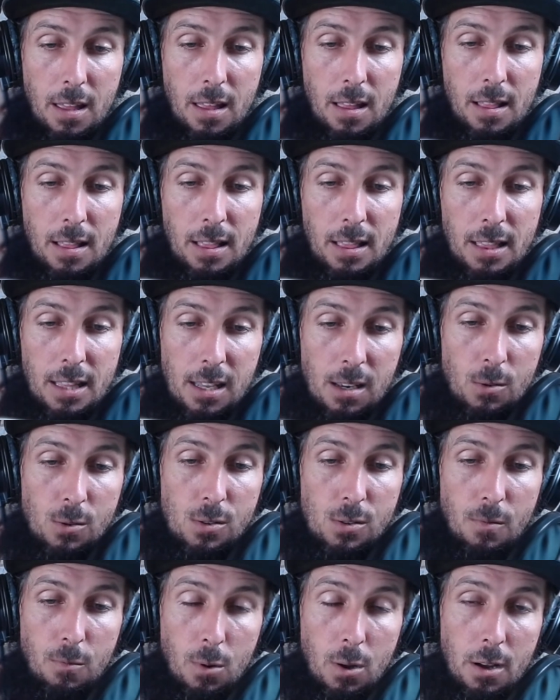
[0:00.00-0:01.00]

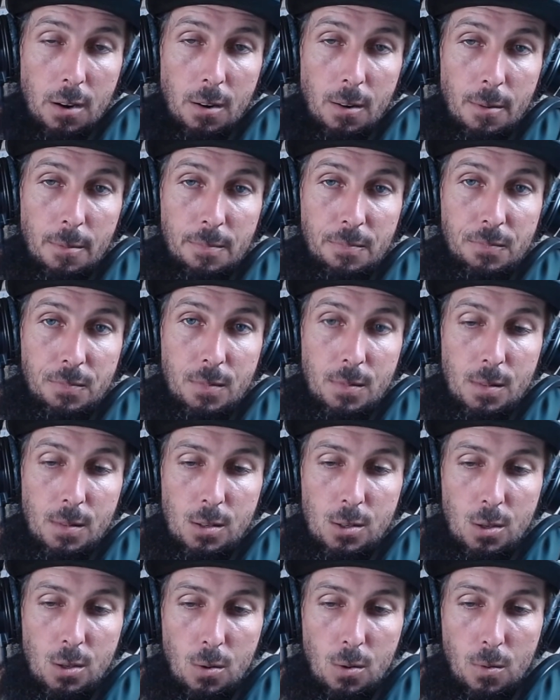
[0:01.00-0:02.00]
liters of water.
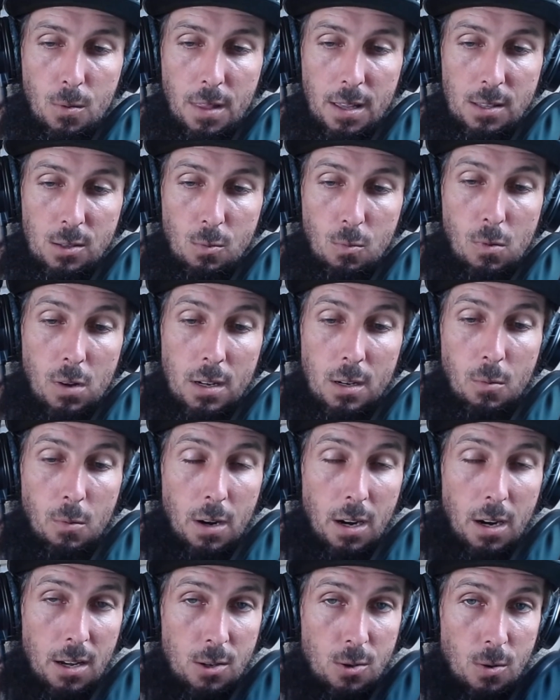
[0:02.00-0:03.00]
So that's 1 to
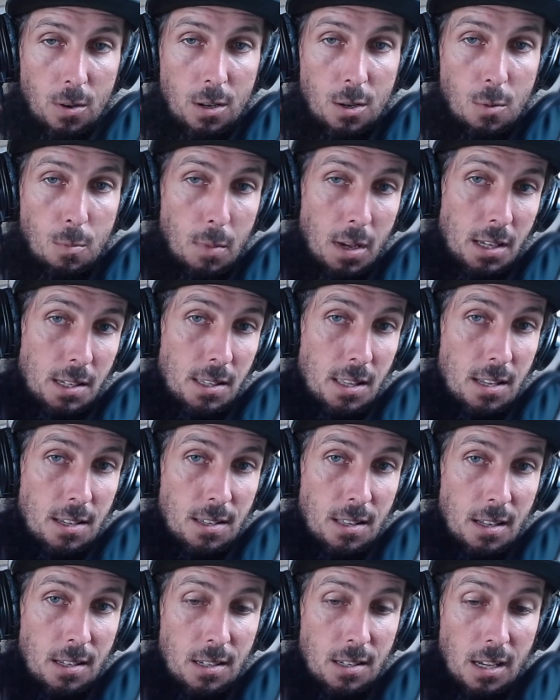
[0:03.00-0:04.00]
100. You mix
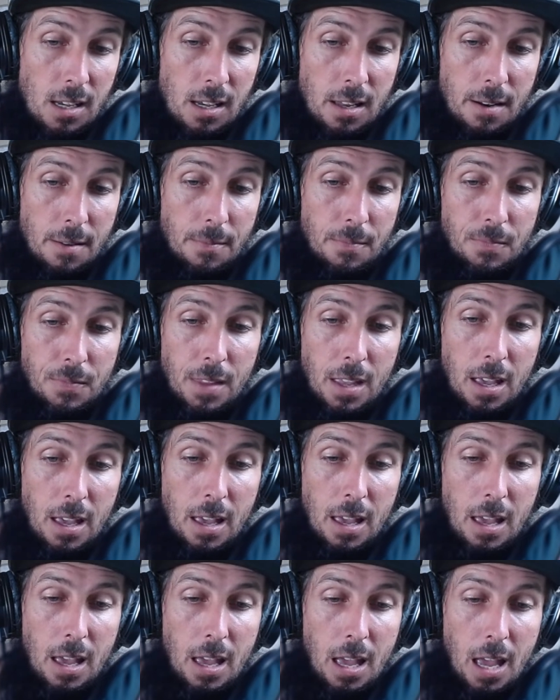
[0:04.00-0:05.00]
these things in,
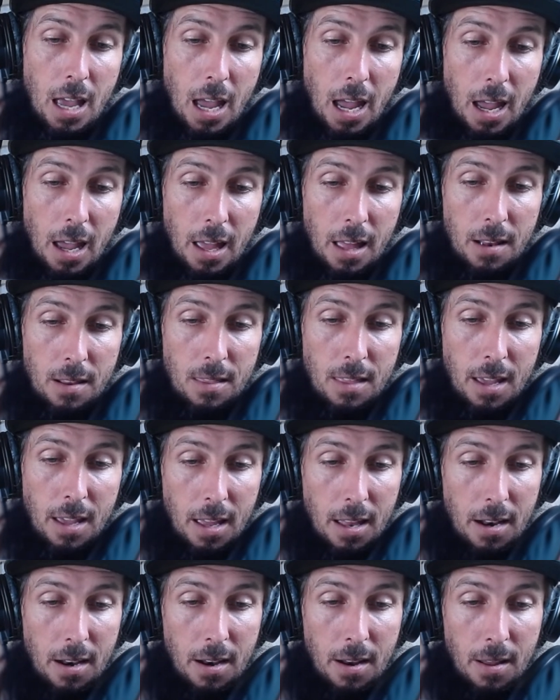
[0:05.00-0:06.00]
and
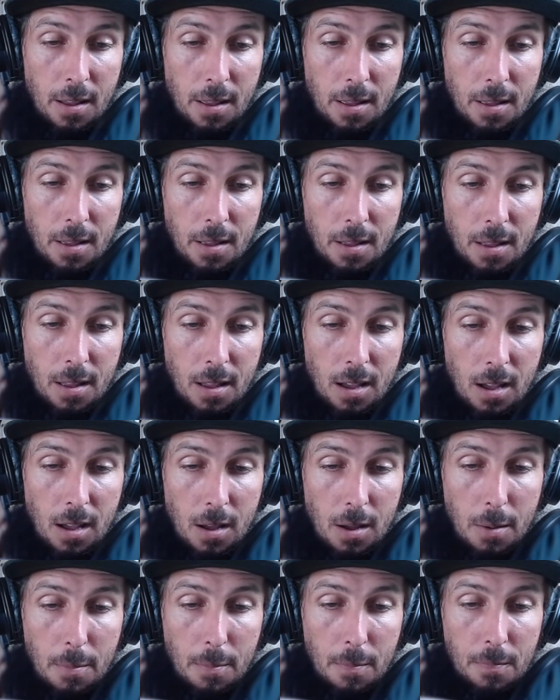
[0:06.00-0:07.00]
then
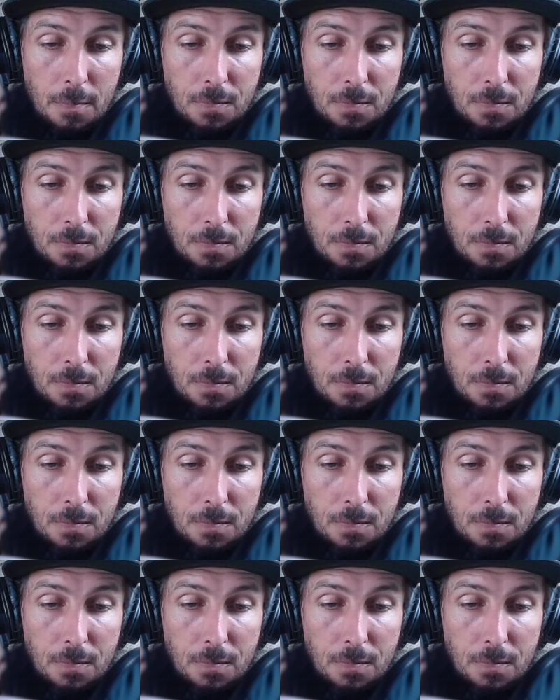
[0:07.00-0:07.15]
and